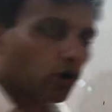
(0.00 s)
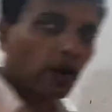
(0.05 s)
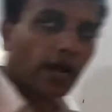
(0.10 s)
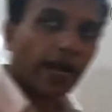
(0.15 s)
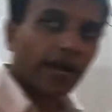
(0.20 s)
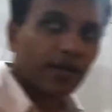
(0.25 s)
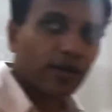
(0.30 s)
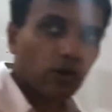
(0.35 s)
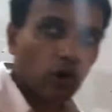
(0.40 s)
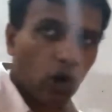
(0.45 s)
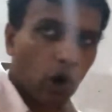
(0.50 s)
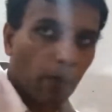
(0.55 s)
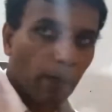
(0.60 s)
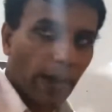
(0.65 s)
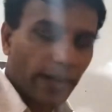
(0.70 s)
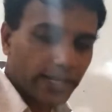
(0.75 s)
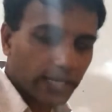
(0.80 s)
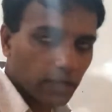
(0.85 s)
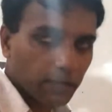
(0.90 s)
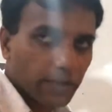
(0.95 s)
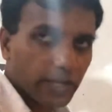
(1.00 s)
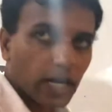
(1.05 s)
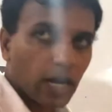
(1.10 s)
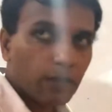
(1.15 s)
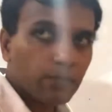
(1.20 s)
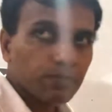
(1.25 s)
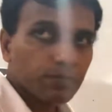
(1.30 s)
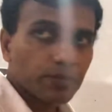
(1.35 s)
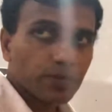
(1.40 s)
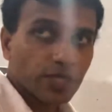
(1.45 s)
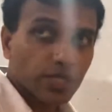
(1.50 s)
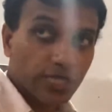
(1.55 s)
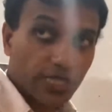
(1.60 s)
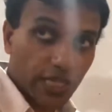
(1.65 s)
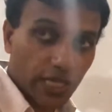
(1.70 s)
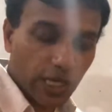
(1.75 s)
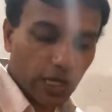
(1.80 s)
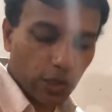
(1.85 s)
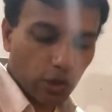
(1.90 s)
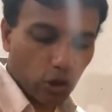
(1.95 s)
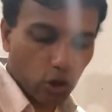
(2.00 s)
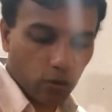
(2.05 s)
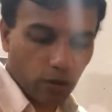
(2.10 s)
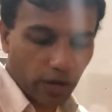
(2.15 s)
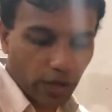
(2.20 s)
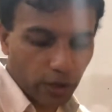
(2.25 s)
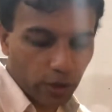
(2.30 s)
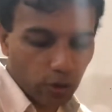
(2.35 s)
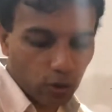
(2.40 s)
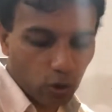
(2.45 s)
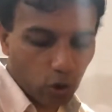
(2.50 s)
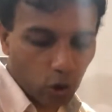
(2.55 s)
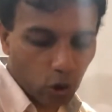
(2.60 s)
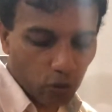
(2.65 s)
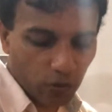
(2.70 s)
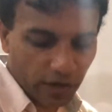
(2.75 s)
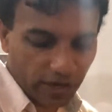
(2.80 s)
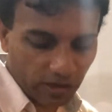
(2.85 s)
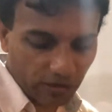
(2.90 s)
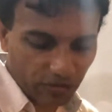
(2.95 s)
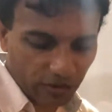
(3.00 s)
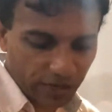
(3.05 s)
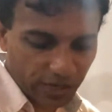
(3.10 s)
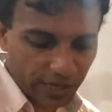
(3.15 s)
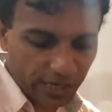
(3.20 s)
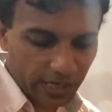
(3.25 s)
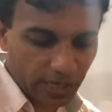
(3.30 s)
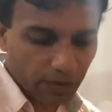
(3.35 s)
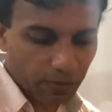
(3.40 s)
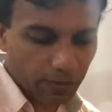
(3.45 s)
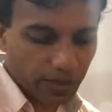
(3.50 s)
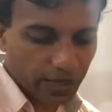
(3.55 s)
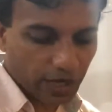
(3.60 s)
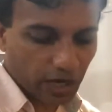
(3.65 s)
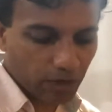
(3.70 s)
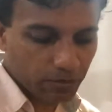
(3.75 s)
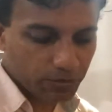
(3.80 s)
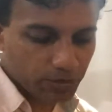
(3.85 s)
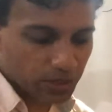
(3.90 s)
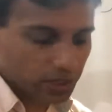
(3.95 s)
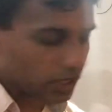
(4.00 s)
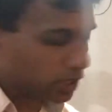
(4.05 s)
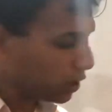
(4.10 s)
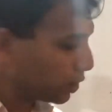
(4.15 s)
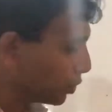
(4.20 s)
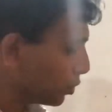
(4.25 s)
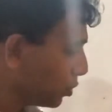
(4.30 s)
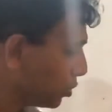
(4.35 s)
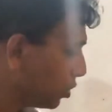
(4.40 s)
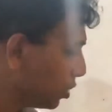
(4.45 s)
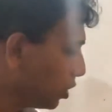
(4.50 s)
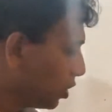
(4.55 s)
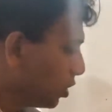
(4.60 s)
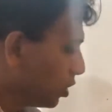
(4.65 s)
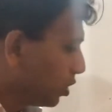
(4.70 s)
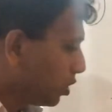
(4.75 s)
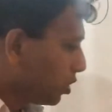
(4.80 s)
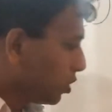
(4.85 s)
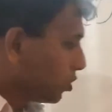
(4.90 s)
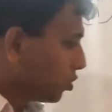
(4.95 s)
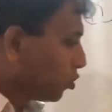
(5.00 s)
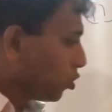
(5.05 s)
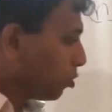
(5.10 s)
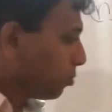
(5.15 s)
n, no matter it becomes 0, 1 over infinity becomes 0, no